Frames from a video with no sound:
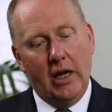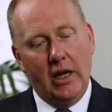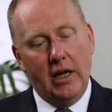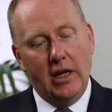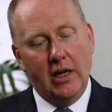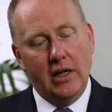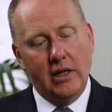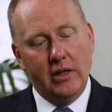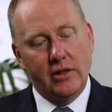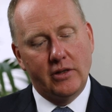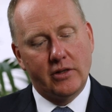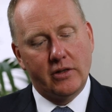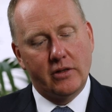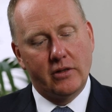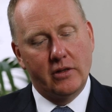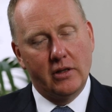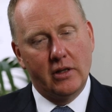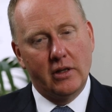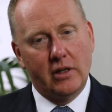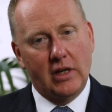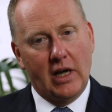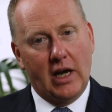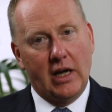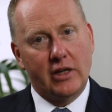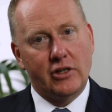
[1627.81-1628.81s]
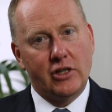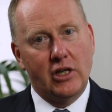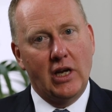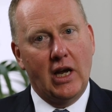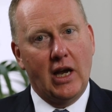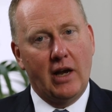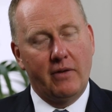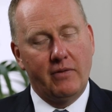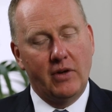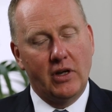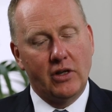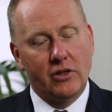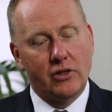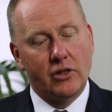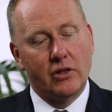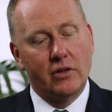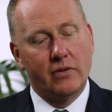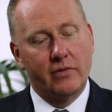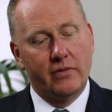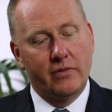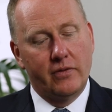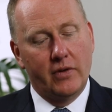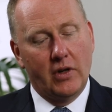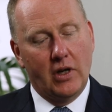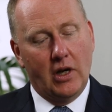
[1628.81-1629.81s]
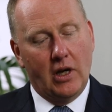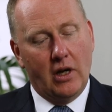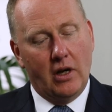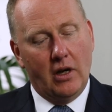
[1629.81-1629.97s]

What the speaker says: is that actually having sort of